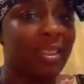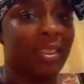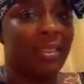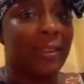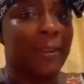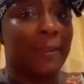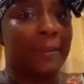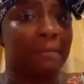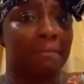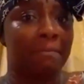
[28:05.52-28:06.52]

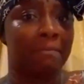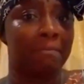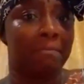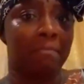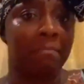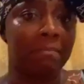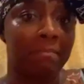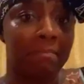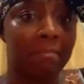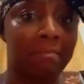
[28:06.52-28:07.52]

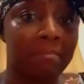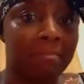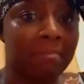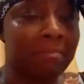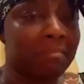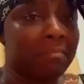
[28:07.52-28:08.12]
No one is speaking in this clip.